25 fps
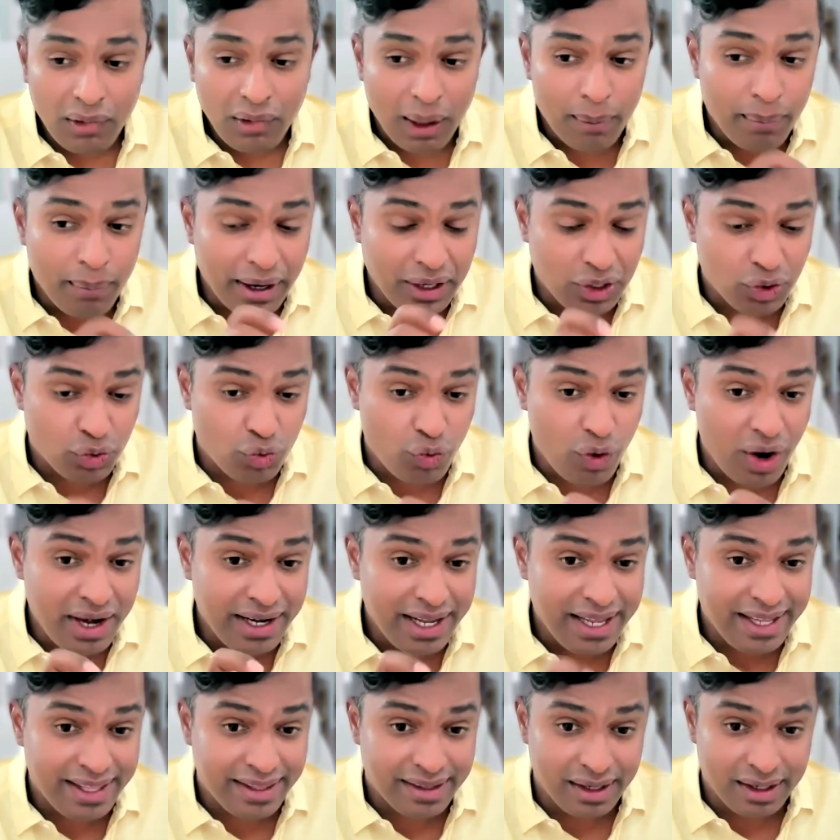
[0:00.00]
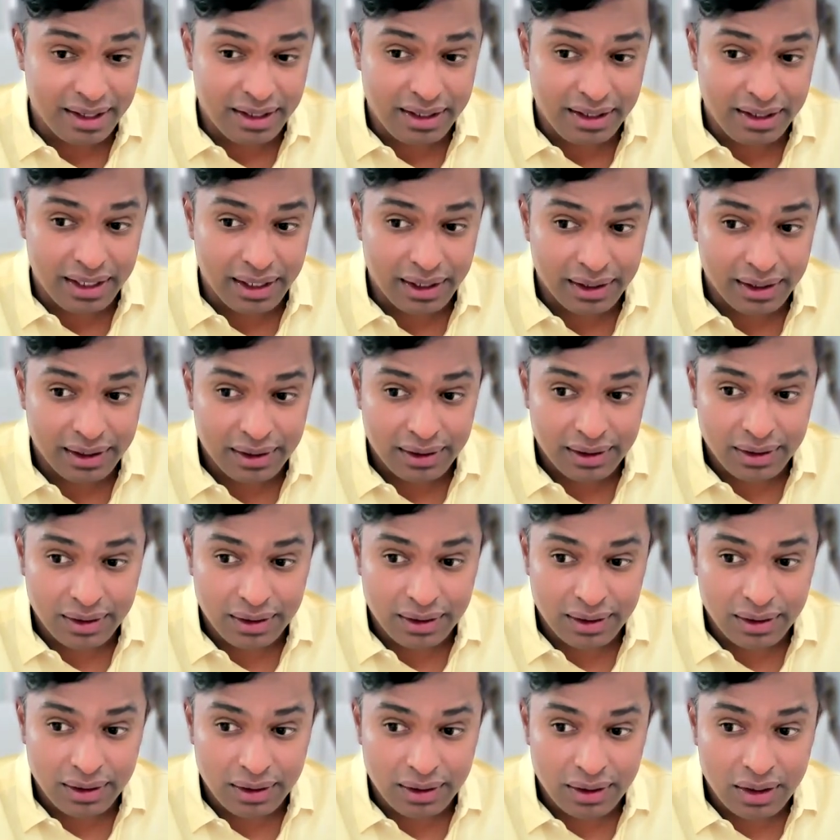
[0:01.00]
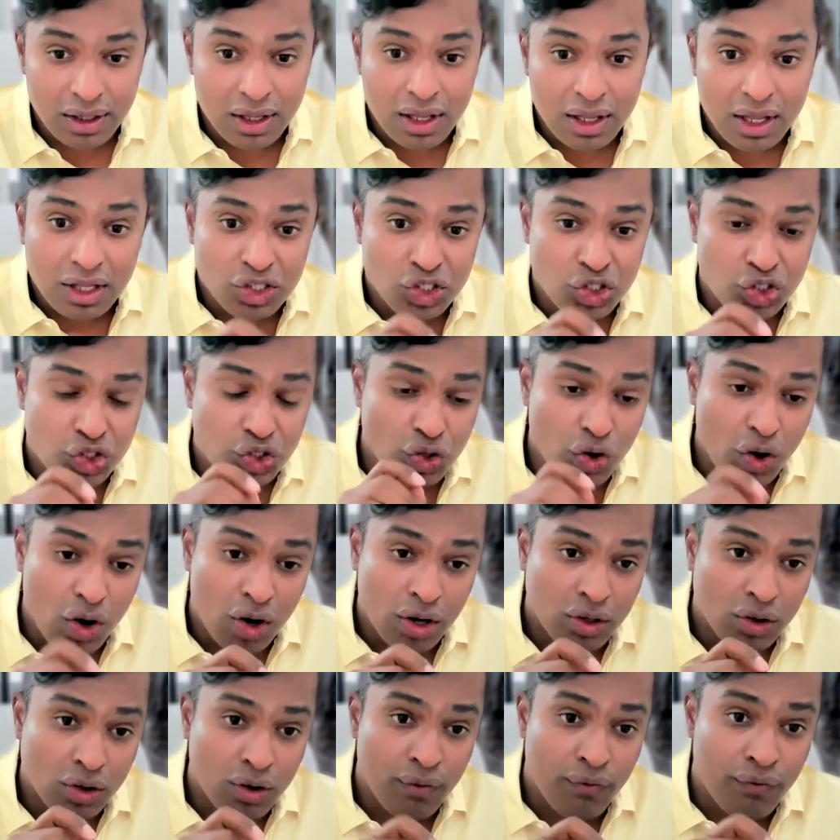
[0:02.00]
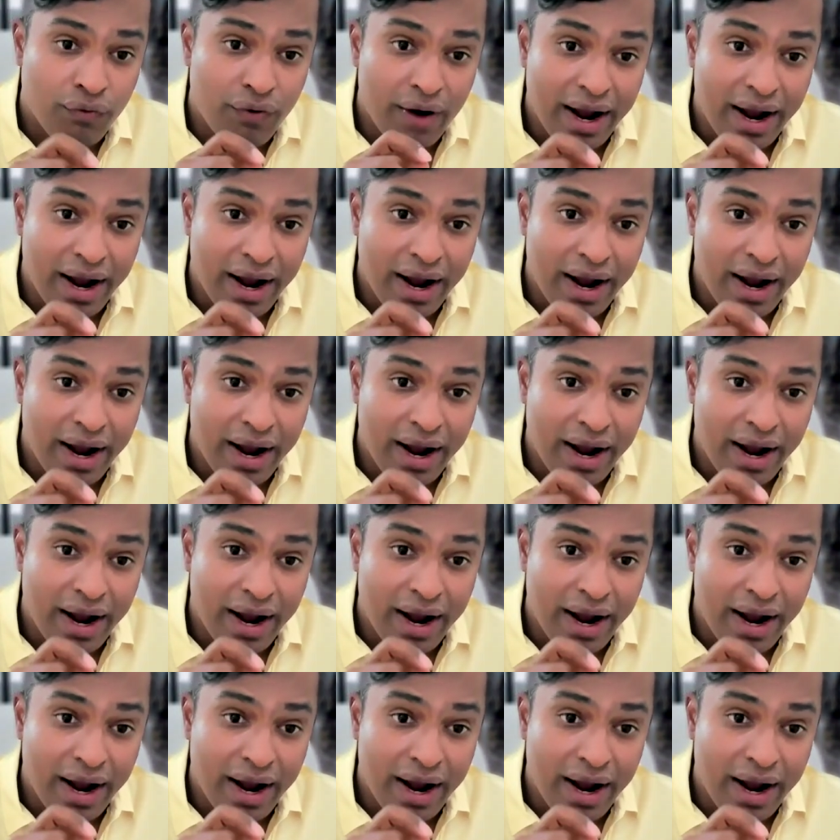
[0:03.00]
by 2030, short of